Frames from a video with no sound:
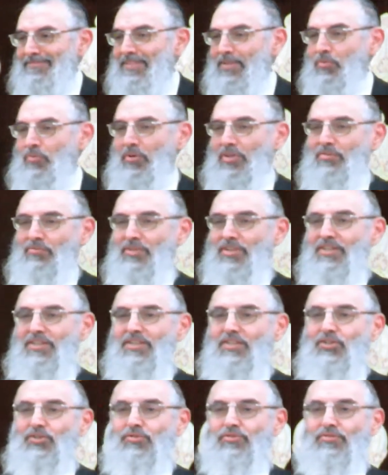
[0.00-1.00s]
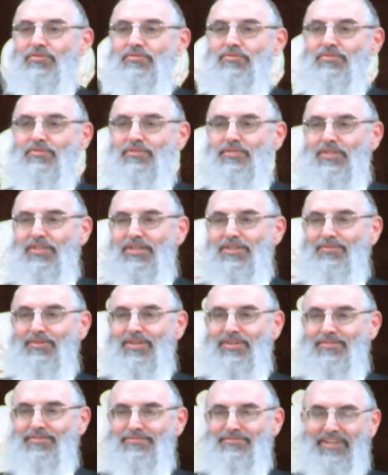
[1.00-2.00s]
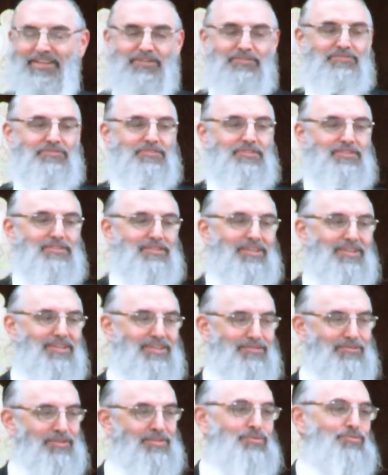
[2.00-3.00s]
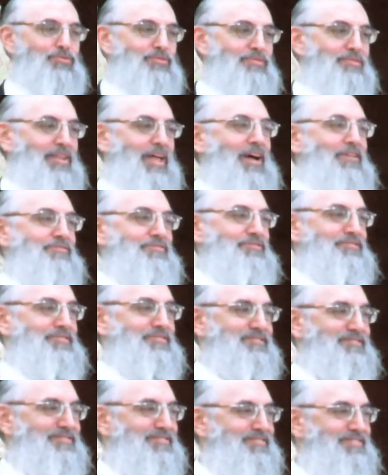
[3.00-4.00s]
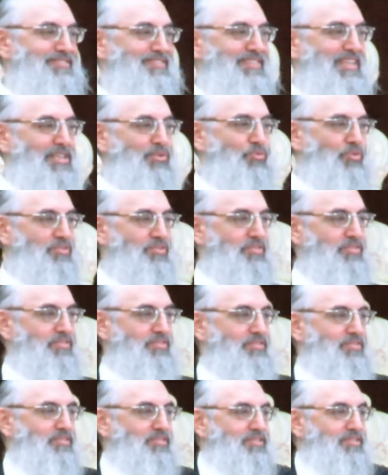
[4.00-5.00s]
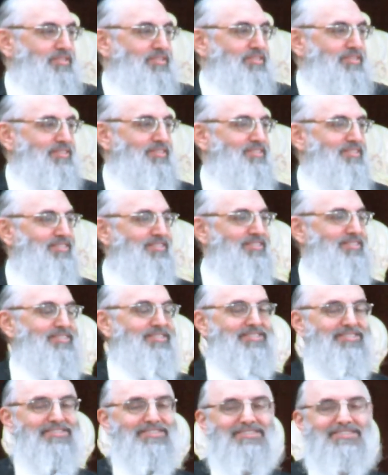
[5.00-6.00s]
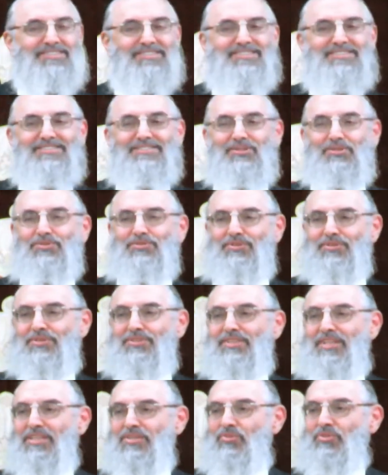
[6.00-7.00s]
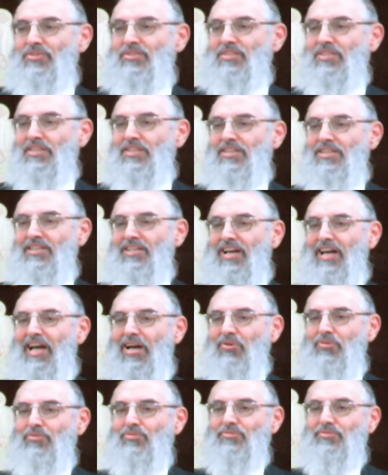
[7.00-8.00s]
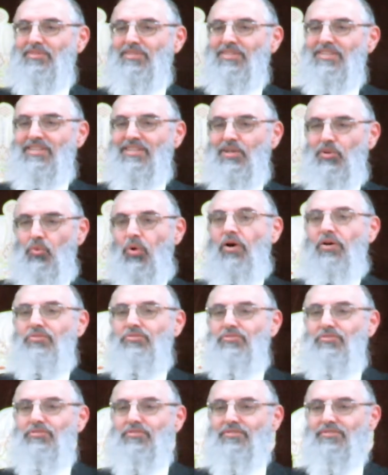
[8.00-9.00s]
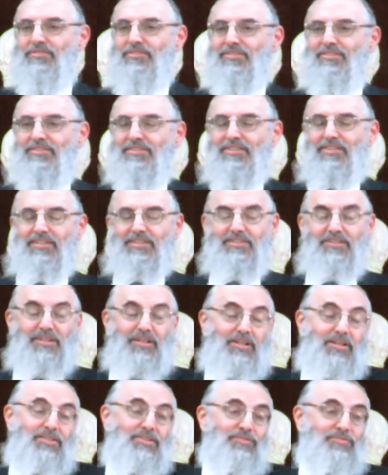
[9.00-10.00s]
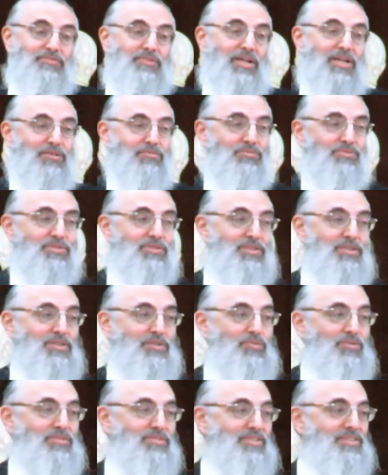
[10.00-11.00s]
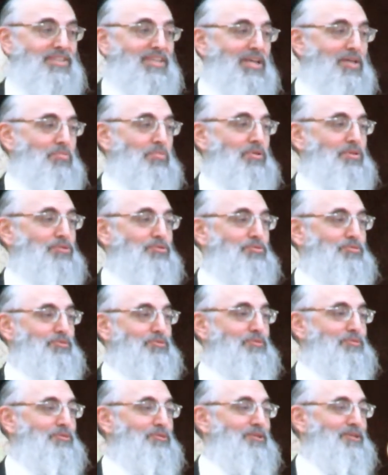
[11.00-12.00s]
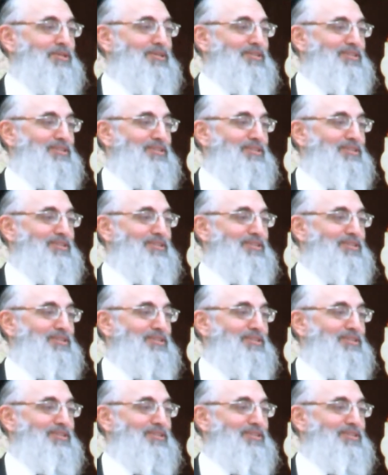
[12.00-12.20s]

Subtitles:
Whatever he used to say, he make fun of it, and everybody would laugh. That was his tchuna, that was how he was. A lot of times he wasn't able to